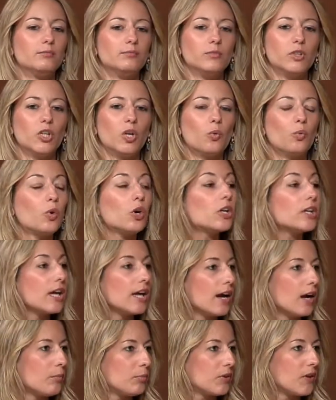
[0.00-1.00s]
you know,
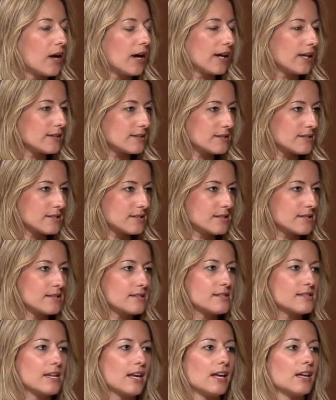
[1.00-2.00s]
working
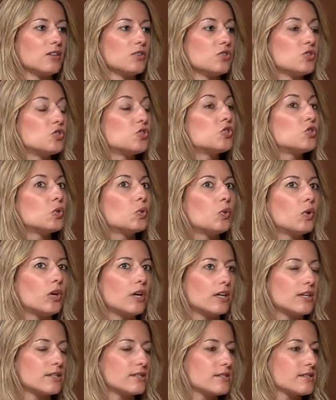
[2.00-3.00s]
appliances and
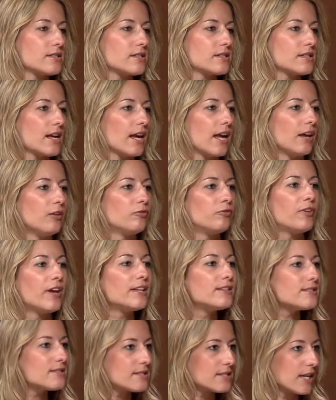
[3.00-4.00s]
doors and
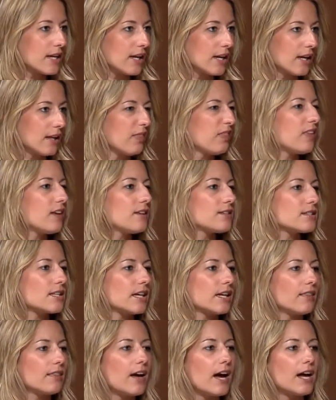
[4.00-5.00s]
fencing and things
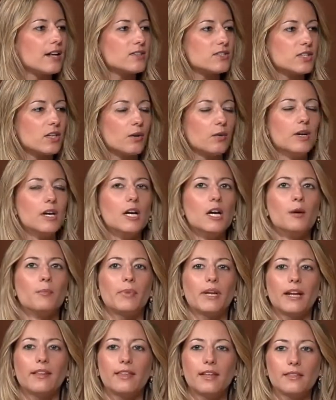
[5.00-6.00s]
like that. So,
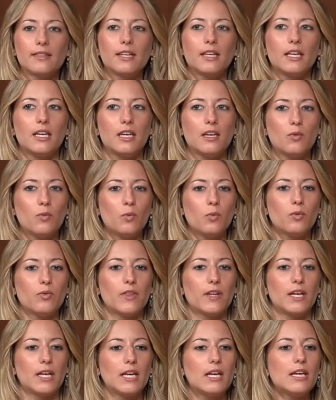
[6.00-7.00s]
but I think
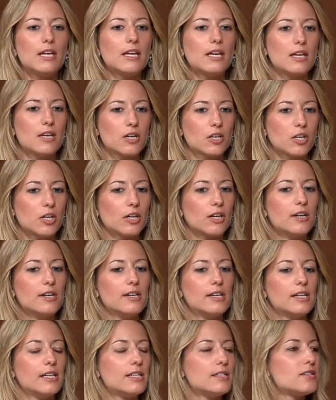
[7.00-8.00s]
the key here
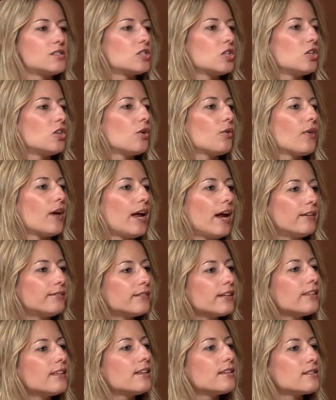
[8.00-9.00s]
is to know that
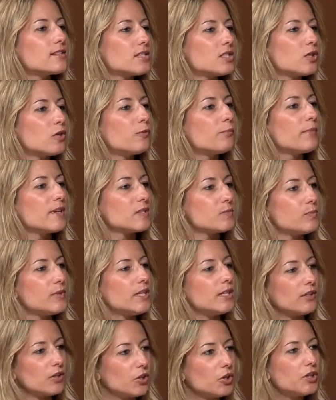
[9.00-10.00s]
everything still must be
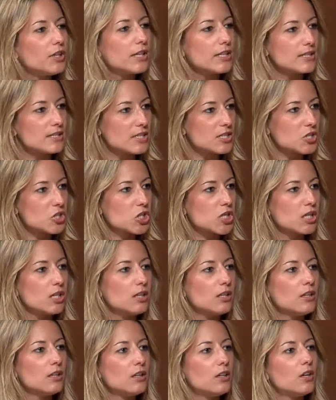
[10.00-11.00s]
in good
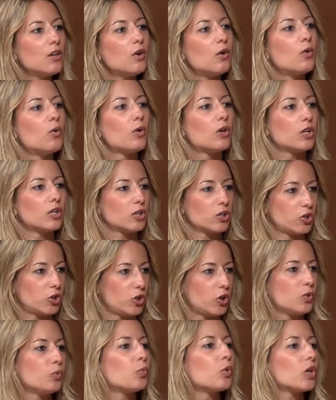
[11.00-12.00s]
condition or
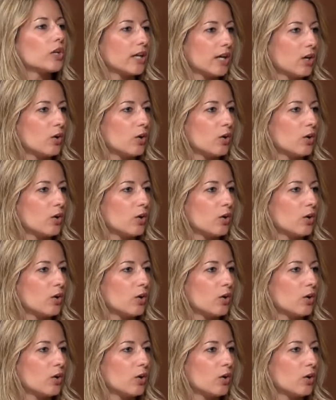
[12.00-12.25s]
good working